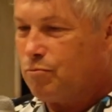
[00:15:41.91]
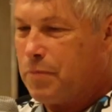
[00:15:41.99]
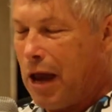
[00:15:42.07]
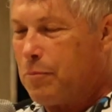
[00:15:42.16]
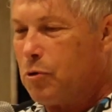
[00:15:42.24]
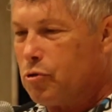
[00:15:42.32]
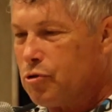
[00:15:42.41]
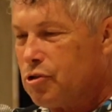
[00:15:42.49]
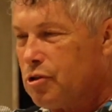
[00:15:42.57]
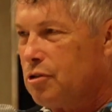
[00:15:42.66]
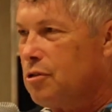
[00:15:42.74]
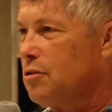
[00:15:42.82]
Pat
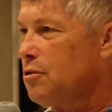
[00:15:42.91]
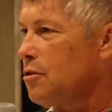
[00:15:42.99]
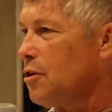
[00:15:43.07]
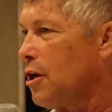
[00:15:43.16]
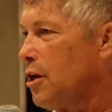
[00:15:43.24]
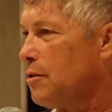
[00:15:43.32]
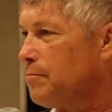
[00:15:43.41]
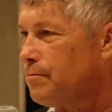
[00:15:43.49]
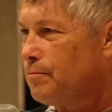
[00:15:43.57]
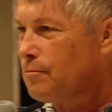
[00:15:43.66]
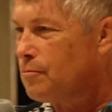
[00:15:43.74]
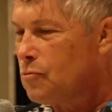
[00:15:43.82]
Burlson,
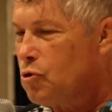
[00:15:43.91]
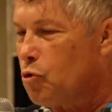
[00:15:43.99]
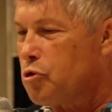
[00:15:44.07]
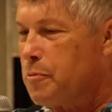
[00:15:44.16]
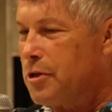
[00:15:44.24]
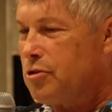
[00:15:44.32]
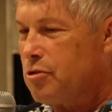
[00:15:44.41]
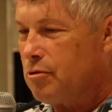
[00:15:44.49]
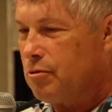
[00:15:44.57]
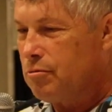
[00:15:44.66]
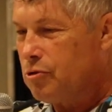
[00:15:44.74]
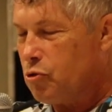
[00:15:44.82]
George
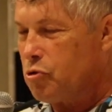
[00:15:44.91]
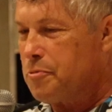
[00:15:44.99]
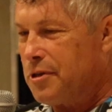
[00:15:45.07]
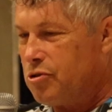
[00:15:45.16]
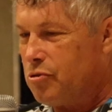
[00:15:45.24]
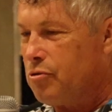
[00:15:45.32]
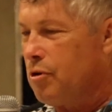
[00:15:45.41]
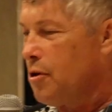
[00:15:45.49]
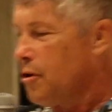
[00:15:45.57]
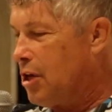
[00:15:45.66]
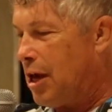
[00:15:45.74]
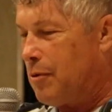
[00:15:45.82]
Minshew. George Minshew
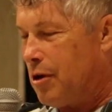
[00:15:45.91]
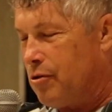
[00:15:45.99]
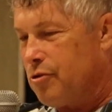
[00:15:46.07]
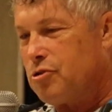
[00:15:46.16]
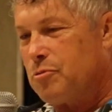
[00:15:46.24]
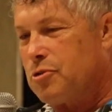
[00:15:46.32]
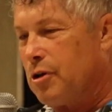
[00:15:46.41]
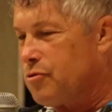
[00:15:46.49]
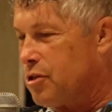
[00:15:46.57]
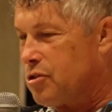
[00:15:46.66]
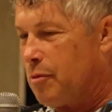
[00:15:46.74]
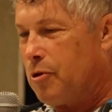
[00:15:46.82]
came and introduced himself,
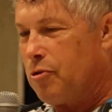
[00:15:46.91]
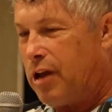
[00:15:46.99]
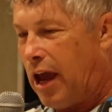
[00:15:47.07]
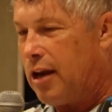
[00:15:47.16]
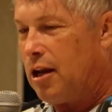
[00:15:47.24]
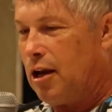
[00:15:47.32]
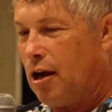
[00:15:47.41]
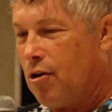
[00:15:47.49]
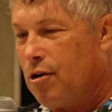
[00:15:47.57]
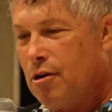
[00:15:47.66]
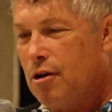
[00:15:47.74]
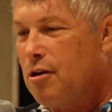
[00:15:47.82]
says, I'm your daddy
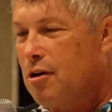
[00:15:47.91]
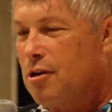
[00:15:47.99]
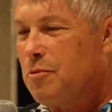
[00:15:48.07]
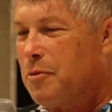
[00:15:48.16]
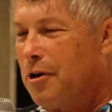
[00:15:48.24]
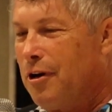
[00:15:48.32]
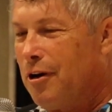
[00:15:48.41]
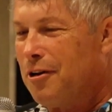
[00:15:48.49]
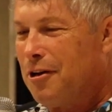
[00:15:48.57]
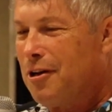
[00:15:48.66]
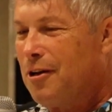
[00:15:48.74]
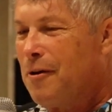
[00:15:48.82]
now.
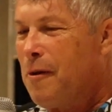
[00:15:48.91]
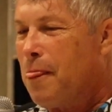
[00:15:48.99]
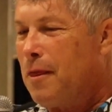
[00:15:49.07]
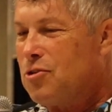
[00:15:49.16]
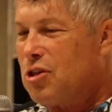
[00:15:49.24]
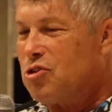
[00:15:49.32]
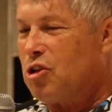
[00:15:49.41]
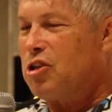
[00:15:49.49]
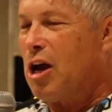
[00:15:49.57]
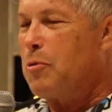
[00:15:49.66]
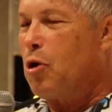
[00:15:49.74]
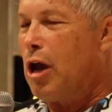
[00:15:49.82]
But, says the
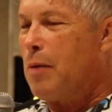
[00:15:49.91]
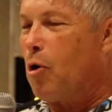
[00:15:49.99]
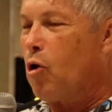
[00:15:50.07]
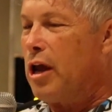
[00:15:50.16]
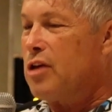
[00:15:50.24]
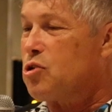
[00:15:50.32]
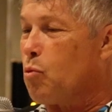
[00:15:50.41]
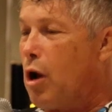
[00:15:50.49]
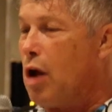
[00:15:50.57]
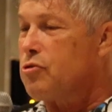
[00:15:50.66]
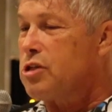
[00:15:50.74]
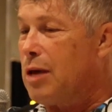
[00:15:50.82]
WMRA is a
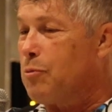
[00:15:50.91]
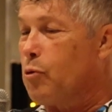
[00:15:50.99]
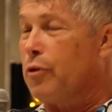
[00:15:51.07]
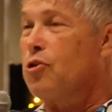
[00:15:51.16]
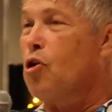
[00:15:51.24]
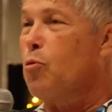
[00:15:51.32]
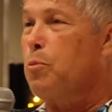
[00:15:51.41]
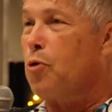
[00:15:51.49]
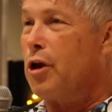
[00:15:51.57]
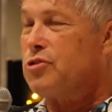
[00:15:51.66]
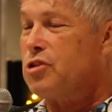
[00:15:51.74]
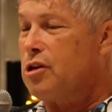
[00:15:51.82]
round table with no
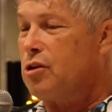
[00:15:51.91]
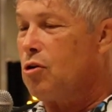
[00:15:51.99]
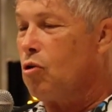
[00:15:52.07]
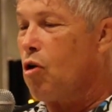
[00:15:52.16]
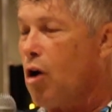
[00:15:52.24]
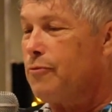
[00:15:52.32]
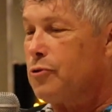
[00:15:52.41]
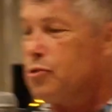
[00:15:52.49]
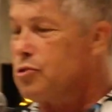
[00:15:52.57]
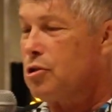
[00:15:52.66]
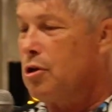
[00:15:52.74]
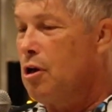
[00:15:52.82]
president or
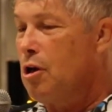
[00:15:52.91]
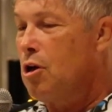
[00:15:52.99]
offers.